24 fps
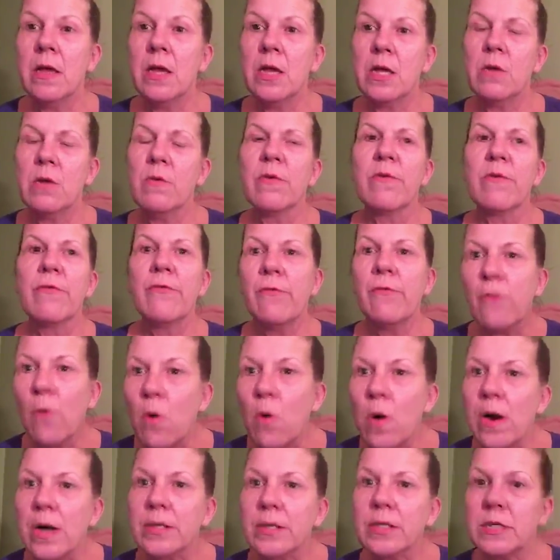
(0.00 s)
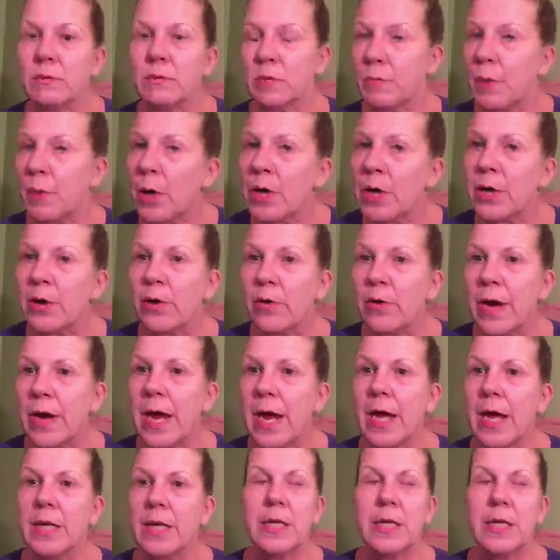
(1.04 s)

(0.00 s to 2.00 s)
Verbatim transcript: you were forced, it was part of your grade,